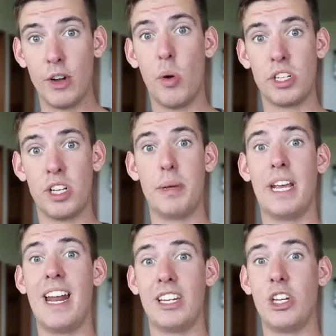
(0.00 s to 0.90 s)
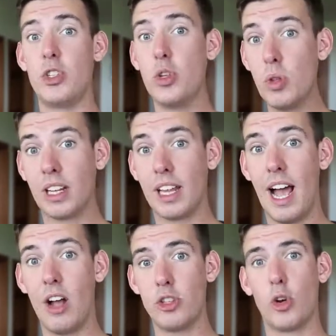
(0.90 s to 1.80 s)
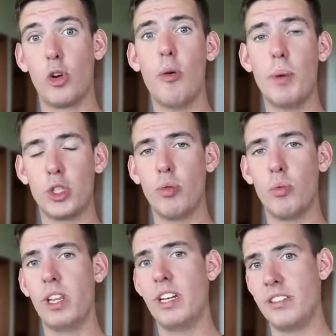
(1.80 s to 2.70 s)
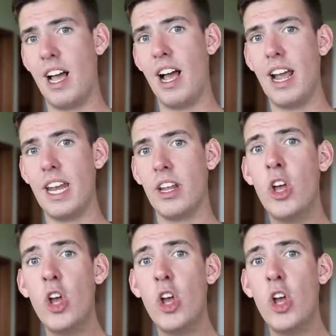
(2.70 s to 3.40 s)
You're always going to be connected to the cloud. So Chromebooks are really designed